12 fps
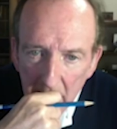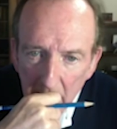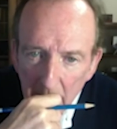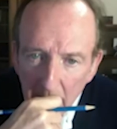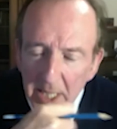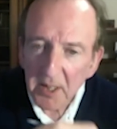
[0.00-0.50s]
I
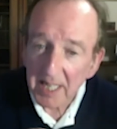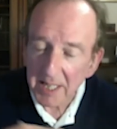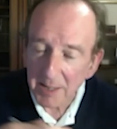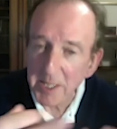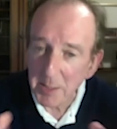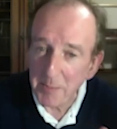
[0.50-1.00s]
mean, do you think
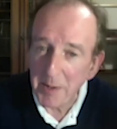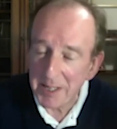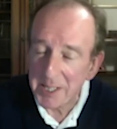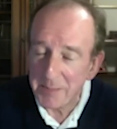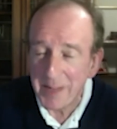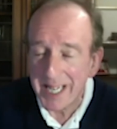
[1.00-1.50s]
there was a
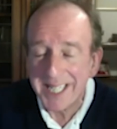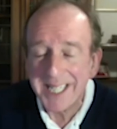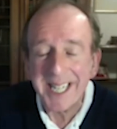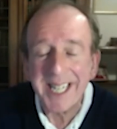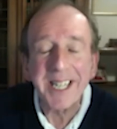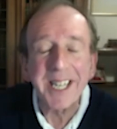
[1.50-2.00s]

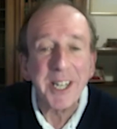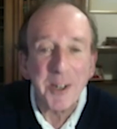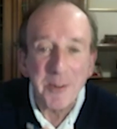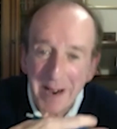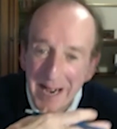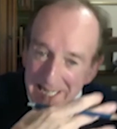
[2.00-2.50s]
possibility that you
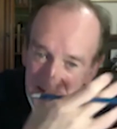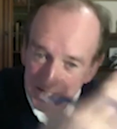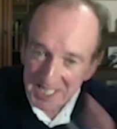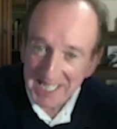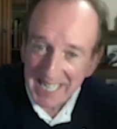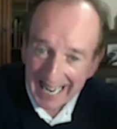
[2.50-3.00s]
might have
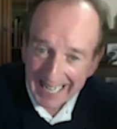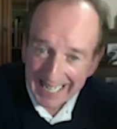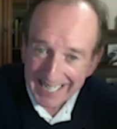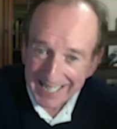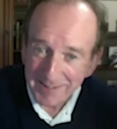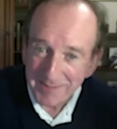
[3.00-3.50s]

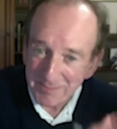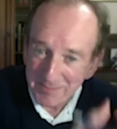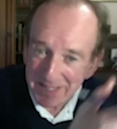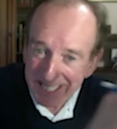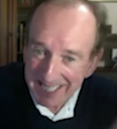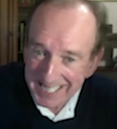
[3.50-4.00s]
stayed
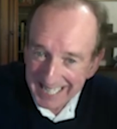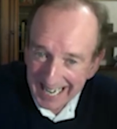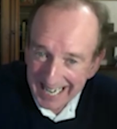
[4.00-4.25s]
with the same